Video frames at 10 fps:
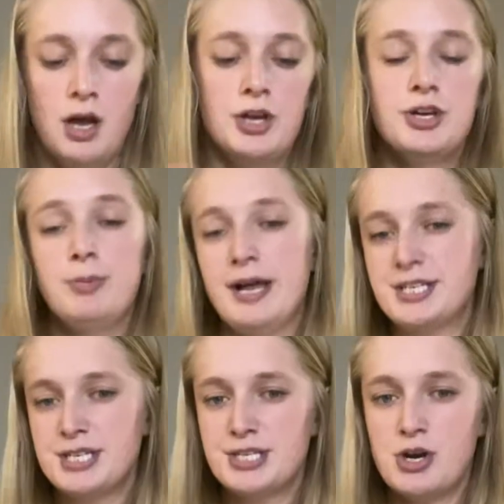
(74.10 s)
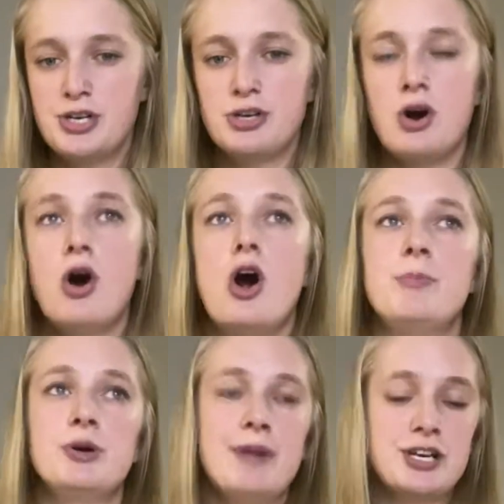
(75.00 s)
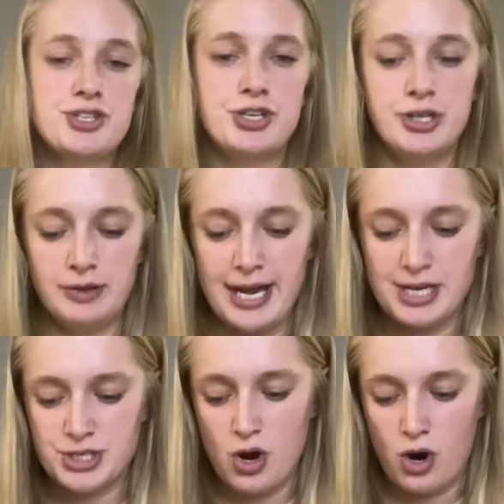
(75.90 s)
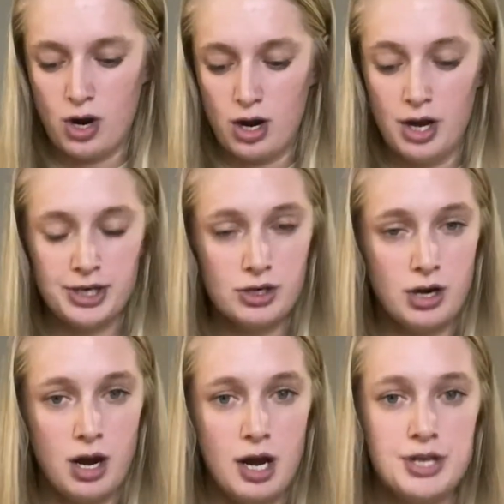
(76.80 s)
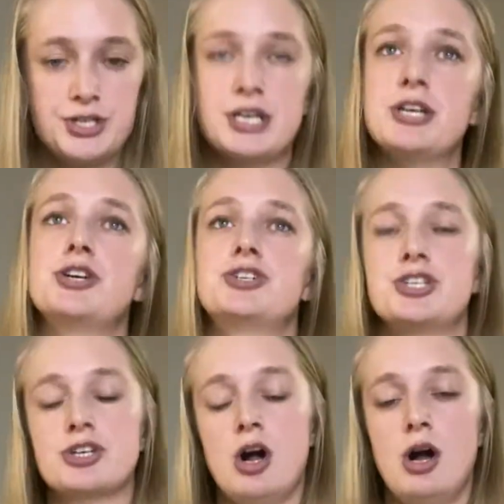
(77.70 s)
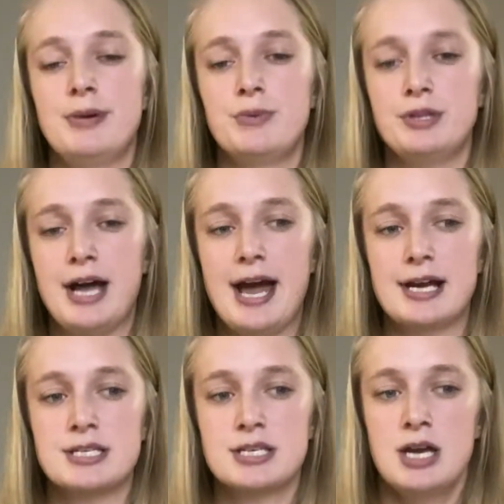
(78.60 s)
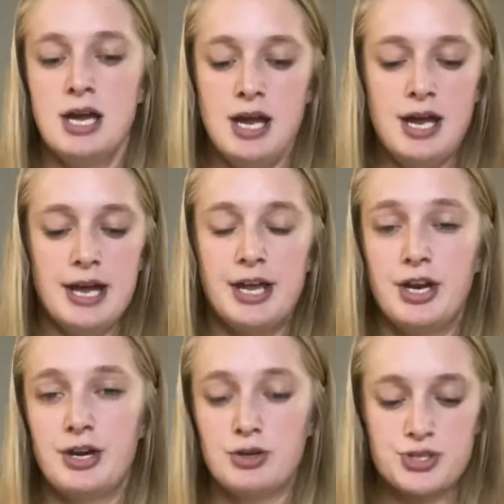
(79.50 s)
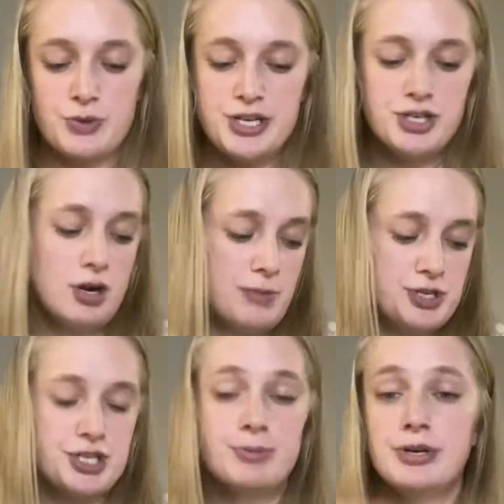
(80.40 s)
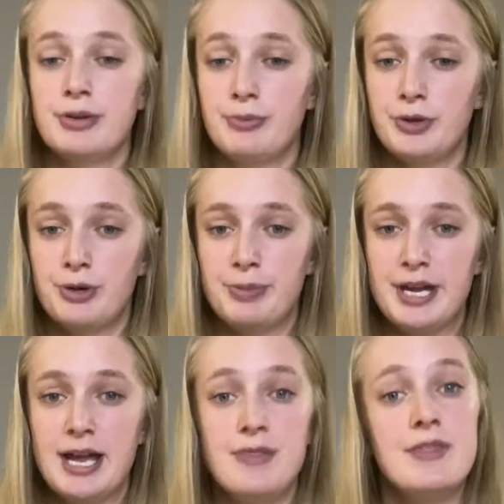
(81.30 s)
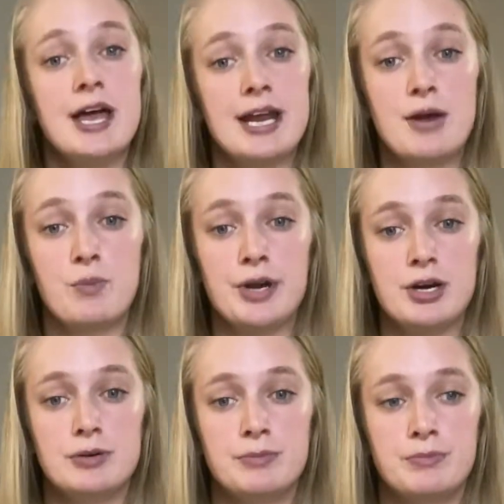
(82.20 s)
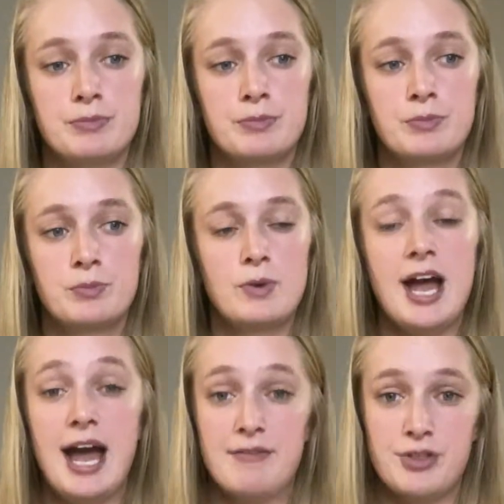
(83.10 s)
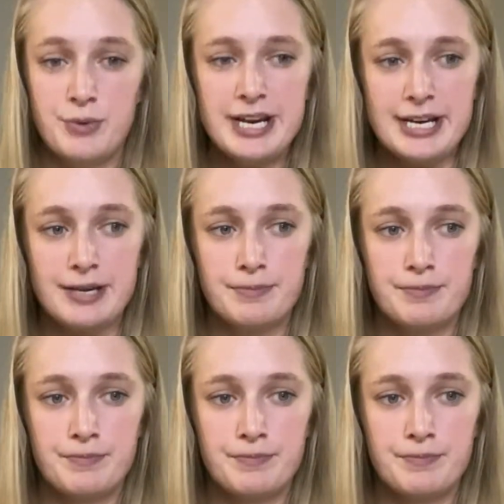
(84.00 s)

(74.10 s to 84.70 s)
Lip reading: you'll place this on your arm, you'll make sure your legs are uncrossed and you're just calm and relaxed, and it'll squeeze your arm just a little bit, and then it will have the reading.